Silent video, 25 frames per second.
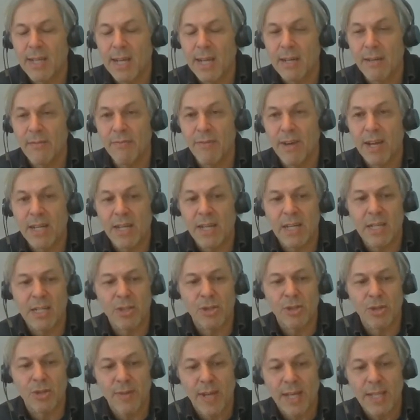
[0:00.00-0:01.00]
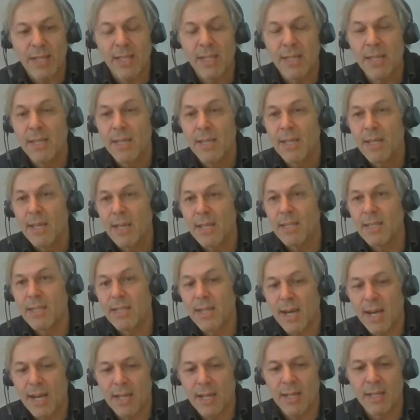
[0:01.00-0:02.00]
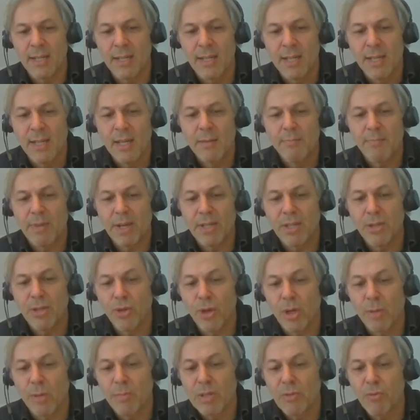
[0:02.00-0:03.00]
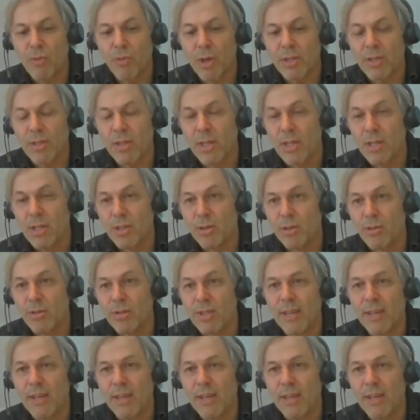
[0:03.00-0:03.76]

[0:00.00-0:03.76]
grandfather Giovanni and Karl by the German one. So